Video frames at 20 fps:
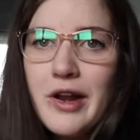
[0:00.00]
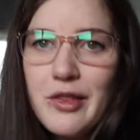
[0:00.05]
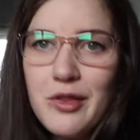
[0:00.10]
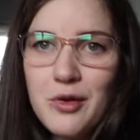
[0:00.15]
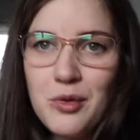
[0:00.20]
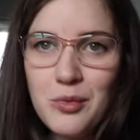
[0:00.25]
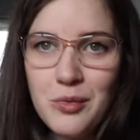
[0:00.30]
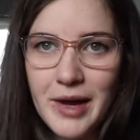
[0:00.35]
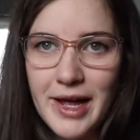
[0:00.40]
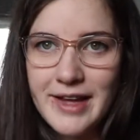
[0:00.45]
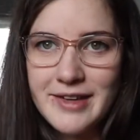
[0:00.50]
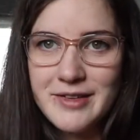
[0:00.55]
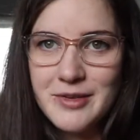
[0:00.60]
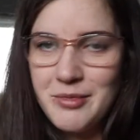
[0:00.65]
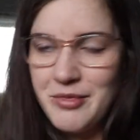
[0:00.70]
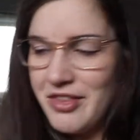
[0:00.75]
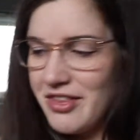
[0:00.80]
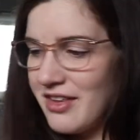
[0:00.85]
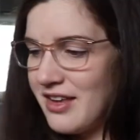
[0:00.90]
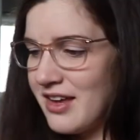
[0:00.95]
other
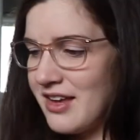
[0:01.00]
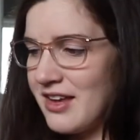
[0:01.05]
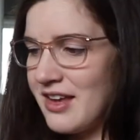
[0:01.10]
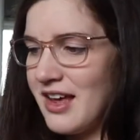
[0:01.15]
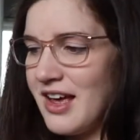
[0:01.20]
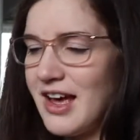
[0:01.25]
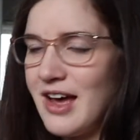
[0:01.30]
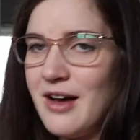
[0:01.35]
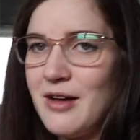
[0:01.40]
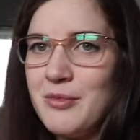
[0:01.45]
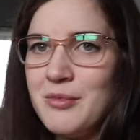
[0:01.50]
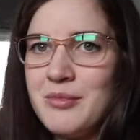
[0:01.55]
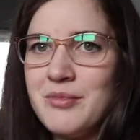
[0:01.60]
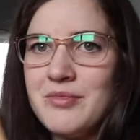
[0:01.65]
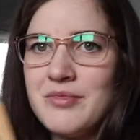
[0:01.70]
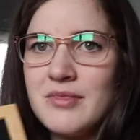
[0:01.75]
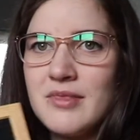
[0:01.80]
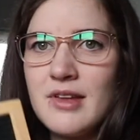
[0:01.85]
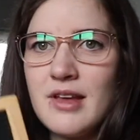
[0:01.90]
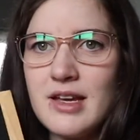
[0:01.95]
random thing,
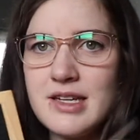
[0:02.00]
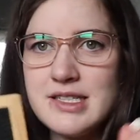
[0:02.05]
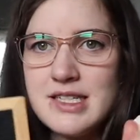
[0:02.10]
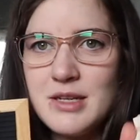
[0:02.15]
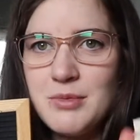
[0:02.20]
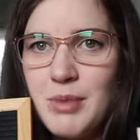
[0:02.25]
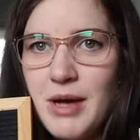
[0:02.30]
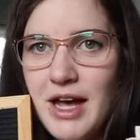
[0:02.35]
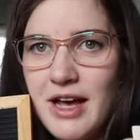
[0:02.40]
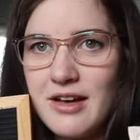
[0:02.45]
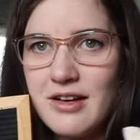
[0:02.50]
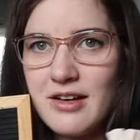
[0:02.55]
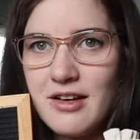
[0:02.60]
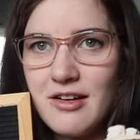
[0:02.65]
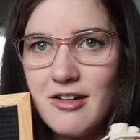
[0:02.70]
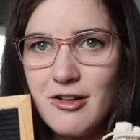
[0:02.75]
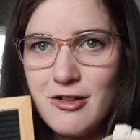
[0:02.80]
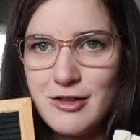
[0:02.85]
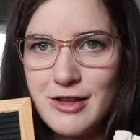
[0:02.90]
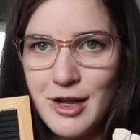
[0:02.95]
I did pack
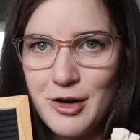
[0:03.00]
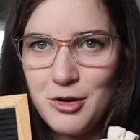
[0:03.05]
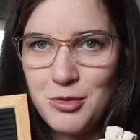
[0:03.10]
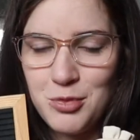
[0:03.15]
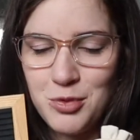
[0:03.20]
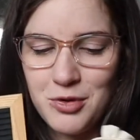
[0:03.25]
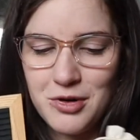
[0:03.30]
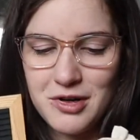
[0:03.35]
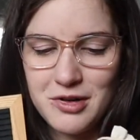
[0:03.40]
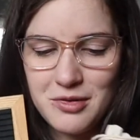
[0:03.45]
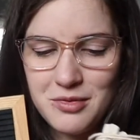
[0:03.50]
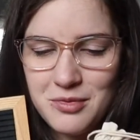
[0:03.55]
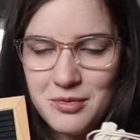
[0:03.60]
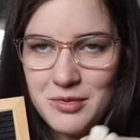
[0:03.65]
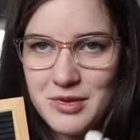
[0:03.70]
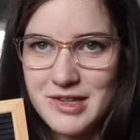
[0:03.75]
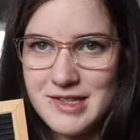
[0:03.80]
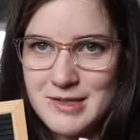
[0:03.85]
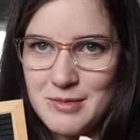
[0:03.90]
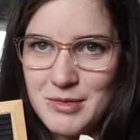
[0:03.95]
our letterboard
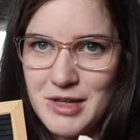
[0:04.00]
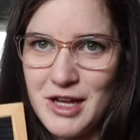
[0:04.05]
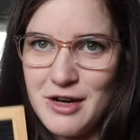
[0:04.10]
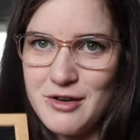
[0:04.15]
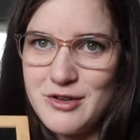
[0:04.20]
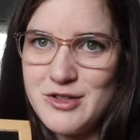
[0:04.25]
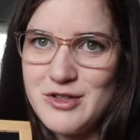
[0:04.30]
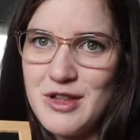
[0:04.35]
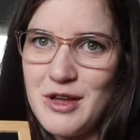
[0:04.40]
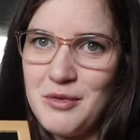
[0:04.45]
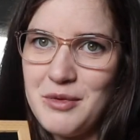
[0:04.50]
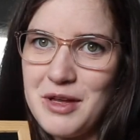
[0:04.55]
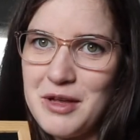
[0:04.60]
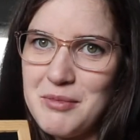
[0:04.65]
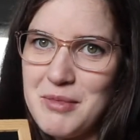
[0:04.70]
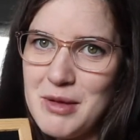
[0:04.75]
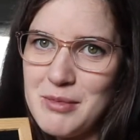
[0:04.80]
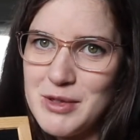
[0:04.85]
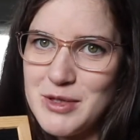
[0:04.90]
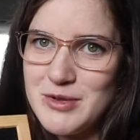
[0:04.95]
with some letters that we
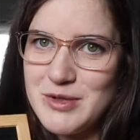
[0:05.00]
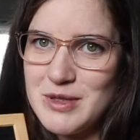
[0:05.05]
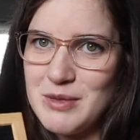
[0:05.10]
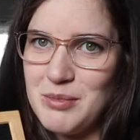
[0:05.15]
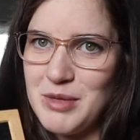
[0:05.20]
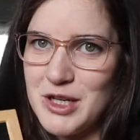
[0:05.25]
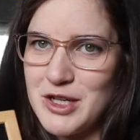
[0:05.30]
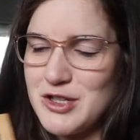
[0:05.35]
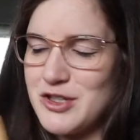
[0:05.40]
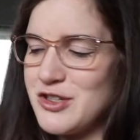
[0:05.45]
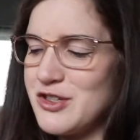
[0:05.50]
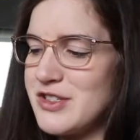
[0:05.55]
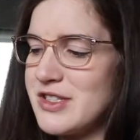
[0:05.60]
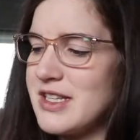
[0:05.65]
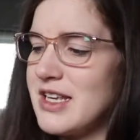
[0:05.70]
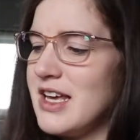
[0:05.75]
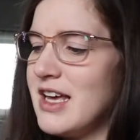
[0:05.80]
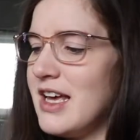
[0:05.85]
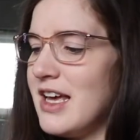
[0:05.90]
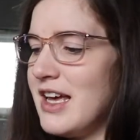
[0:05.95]
can maybe do some
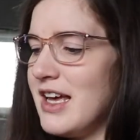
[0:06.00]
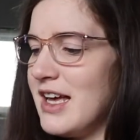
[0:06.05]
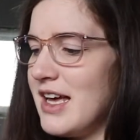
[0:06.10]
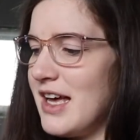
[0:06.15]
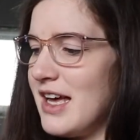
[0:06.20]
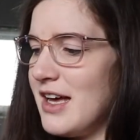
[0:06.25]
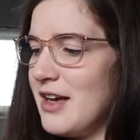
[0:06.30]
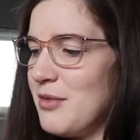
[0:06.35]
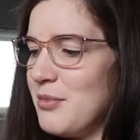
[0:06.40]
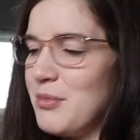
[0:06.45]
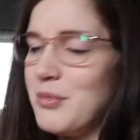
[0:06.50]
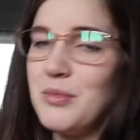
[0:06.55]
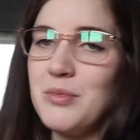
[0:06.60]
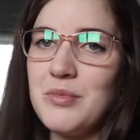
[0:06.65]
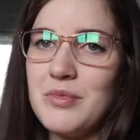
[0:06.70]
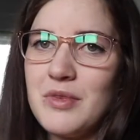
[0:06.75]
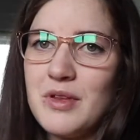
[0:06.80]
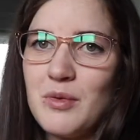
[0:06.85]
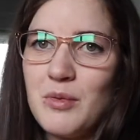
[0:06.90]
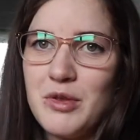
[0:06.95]
pictures
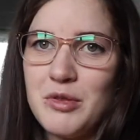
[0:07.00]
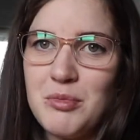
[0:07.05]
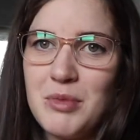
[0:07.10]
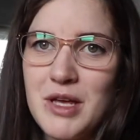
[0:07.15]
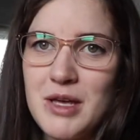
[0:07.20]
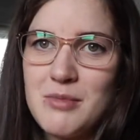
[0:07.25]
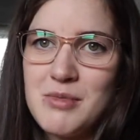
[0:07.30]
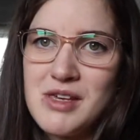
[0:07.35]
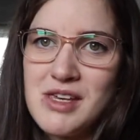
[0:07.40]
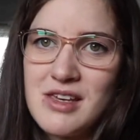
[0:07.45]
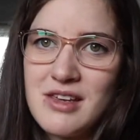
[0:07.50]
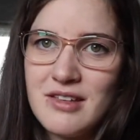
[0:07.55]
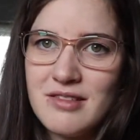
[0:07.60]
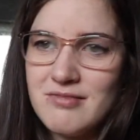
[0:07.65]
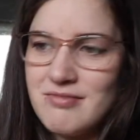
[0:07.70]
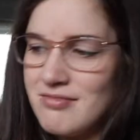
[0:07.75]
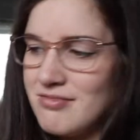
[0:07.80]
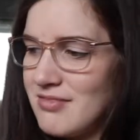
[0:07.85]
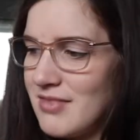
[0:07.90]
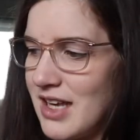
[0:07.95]
with baby
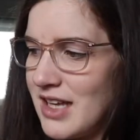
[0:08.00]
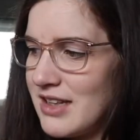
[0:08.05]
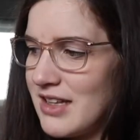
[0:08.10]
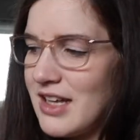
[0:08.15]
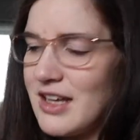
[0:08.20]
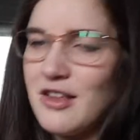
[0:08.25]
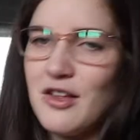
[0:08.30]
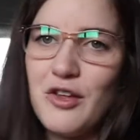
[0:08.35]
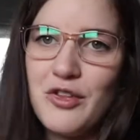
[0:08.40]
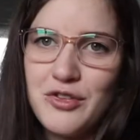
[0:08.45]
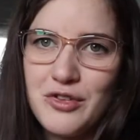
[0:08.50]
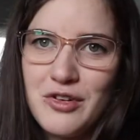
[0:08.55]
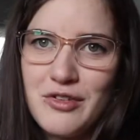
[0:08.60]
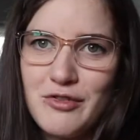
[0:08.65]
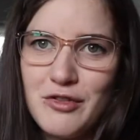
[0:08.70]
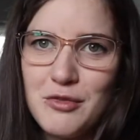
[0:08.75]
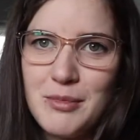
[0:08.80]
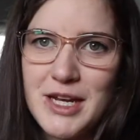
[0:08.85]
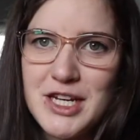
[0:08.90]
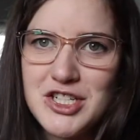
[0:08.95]
and like all their
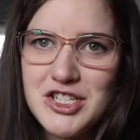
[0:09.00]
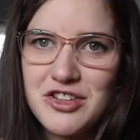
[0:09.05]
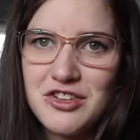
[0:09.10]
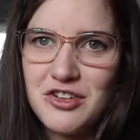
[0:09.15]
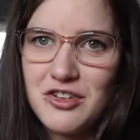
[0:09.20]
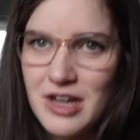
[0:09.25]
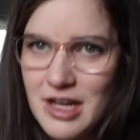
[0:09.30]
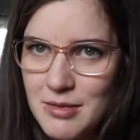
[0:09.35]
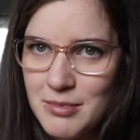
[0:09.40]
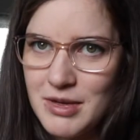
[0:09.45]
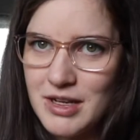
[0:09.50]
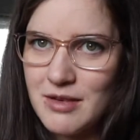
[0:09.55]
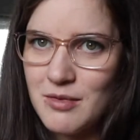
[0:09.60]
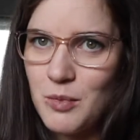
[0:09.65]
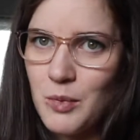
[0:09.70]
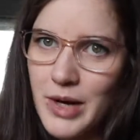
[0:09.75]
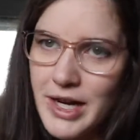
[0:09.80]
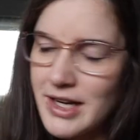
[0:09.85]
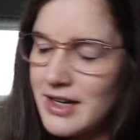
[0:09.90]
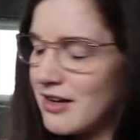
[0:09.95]
information, their name
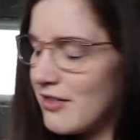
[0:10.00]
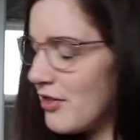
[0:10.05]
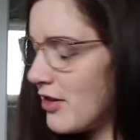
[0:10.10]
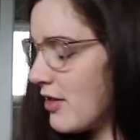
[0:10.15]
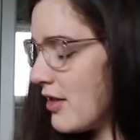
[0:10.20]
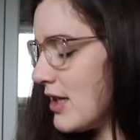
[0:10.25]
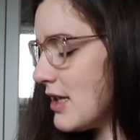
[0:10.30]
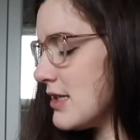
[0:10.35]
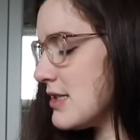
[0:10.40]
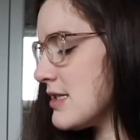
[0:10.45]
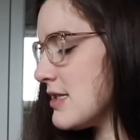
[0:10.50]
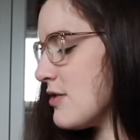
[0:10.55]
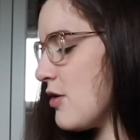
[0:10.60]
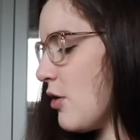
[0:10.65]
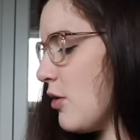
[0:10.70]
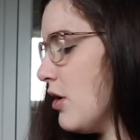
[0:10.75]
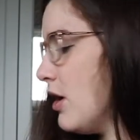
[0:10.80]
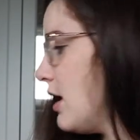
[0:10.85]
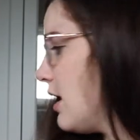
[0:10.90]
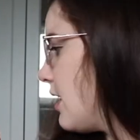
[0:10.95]
and weight and everything.
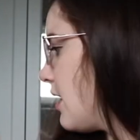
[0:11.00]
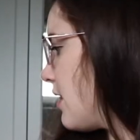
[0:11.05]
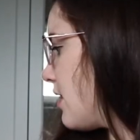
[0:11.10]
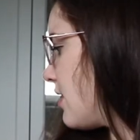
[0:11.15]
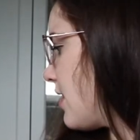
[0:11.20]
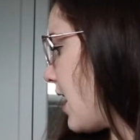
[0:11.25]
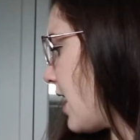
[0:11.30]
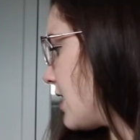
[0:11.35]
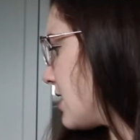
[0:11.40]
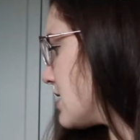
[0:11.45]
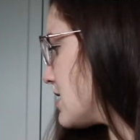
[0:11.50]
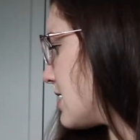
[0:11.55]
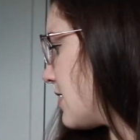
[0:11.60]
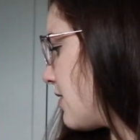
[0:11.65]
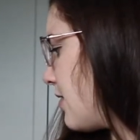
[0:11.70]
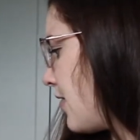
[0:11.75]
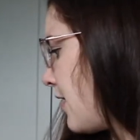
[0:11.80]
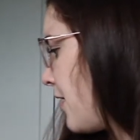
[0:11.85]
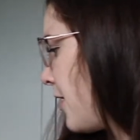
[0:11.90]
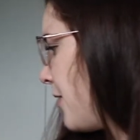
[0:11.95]
So that is
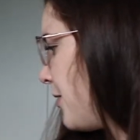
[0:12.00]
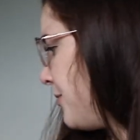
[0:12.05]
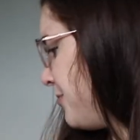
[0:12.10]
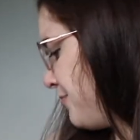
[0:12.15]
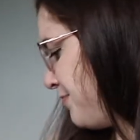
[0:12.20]
in there.